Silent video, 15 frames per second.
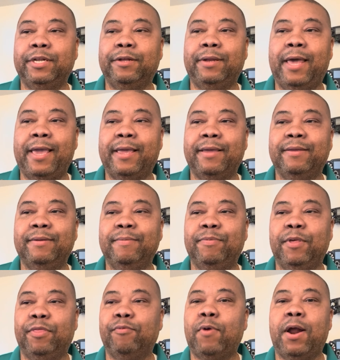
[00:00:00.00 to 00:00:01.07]
like
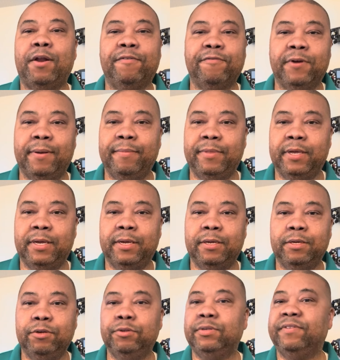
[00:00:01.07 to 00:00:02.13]
the throttle from the
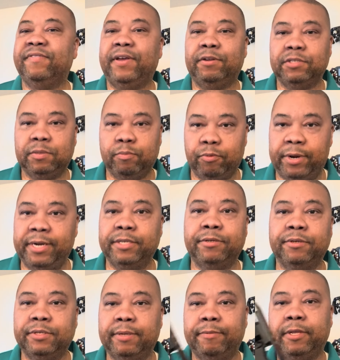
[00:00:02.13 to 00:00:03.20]
Heusinkveld Sprints or
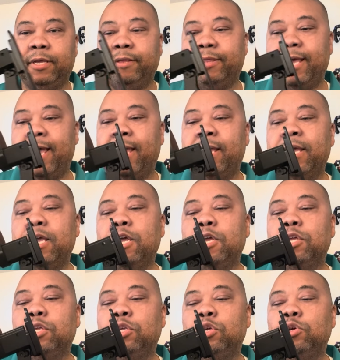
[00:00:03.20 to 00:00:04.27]
something like that,
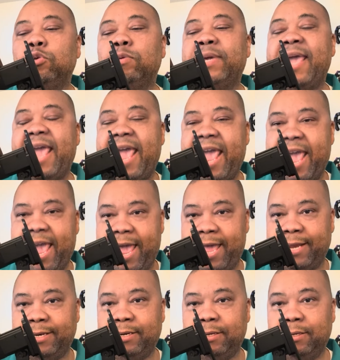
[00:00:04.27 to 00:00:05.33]
you
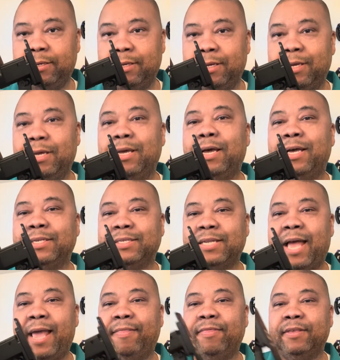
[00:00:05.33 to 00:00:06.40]
can
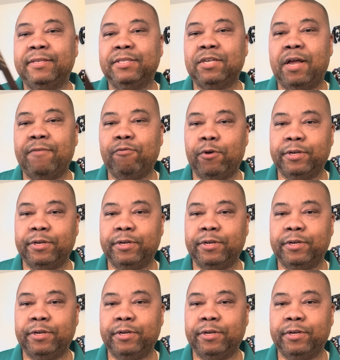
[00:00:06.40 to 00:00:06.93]
assign the software